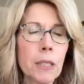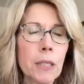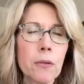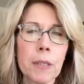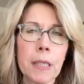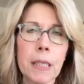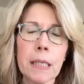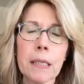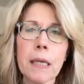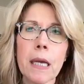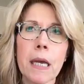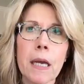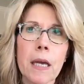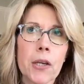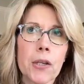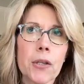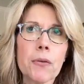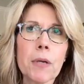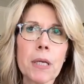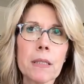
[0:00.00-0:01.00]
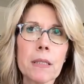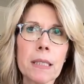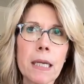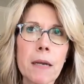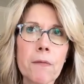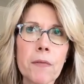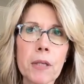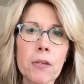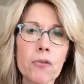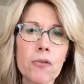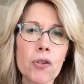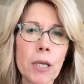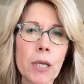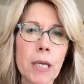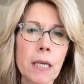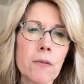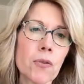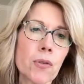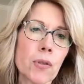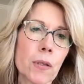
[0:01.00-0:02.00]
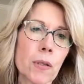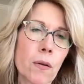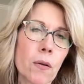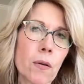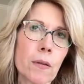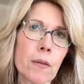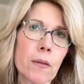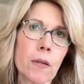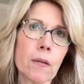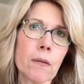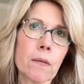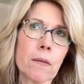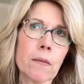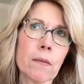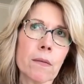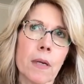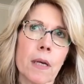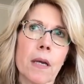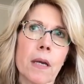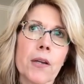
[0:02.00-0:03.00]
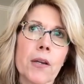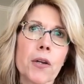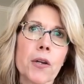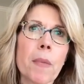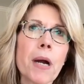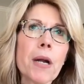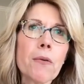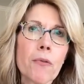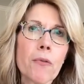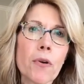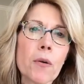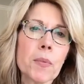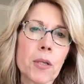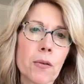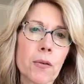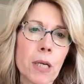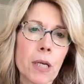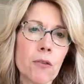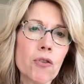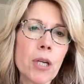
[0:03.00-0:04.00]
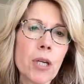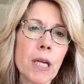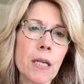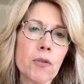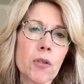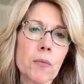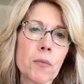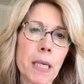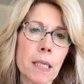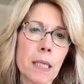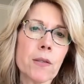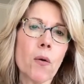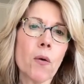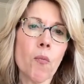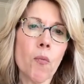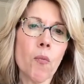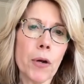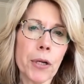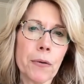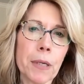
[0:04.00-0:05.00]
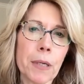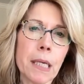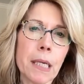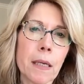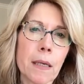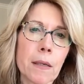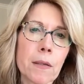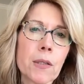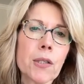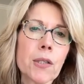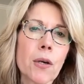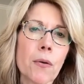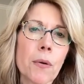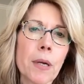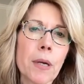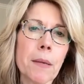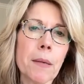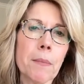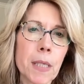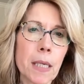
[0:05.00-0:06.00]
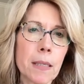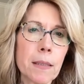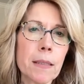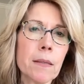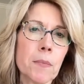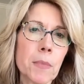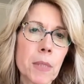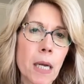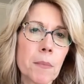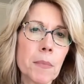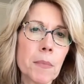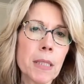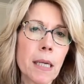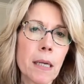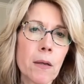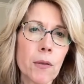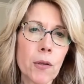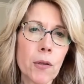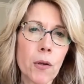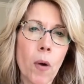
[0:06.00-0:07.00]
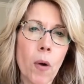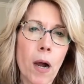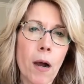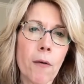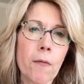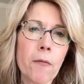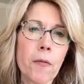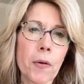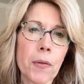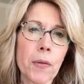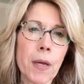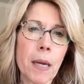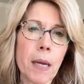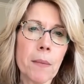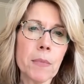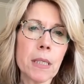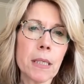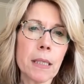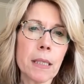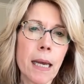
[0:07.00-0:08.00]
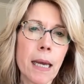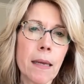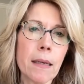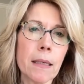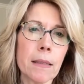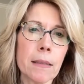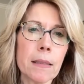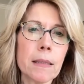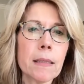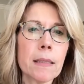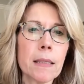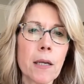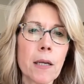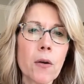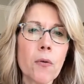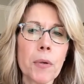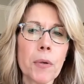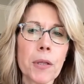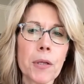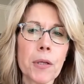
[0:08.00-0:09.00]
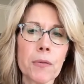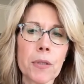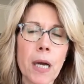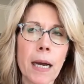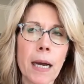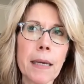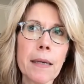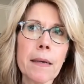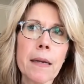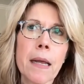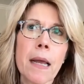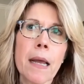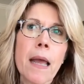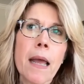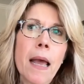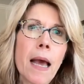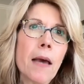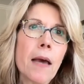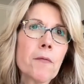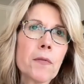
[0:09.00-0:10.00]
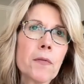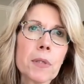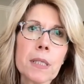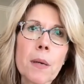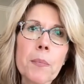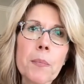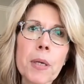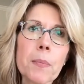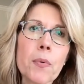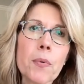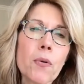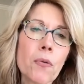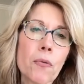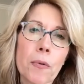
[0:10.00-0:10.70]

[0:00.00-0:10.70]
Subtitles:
agree. You can definitely change your microbes are going to change based on what you're eating. So it does sometimes take a little while for them to get in sync with your diet. And for some people,